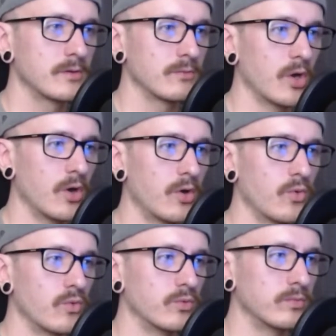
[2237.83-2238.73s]

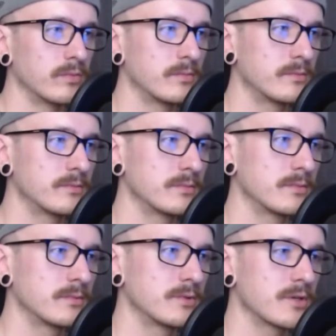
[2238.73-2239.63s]
Oh!
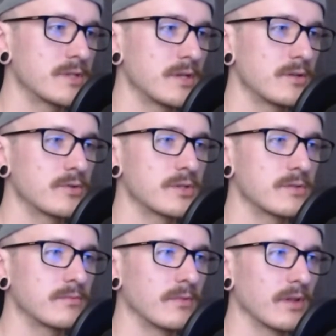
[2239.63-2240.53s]
Jairzinho just
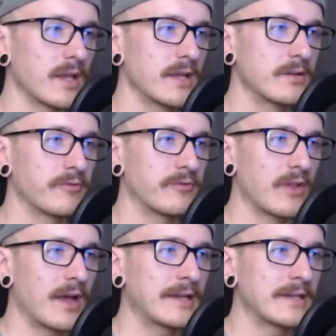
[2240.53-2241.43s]
landed a
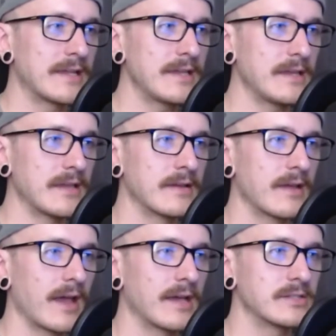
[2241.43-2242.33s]
flying knee
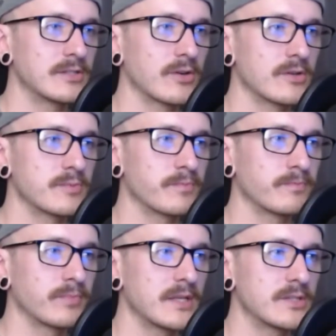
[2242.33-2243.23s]
as Curtis
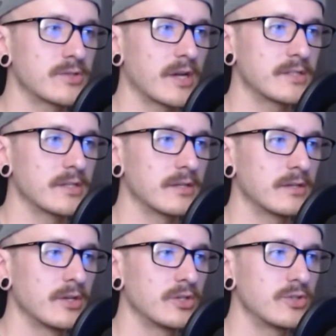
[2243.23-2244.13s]
Blades tried to
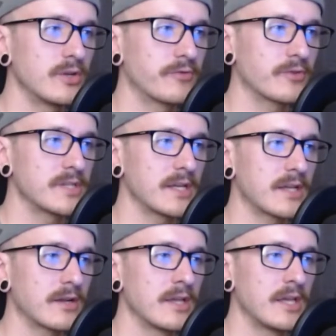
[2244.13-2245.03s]
shoot in for a
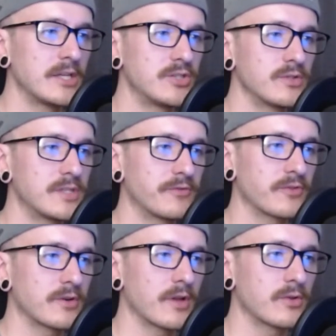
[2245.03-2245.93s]
takedown. He shoots in
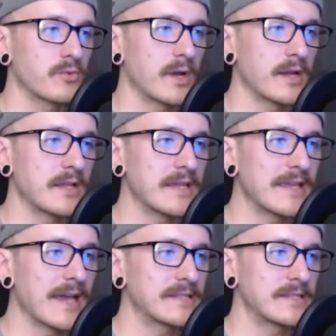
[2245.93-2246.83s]
for another one and he
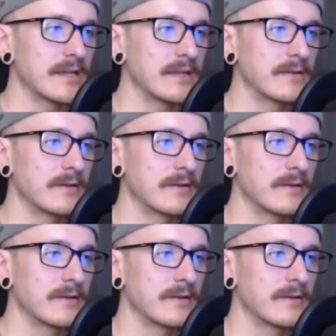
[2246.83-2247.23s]
gets it.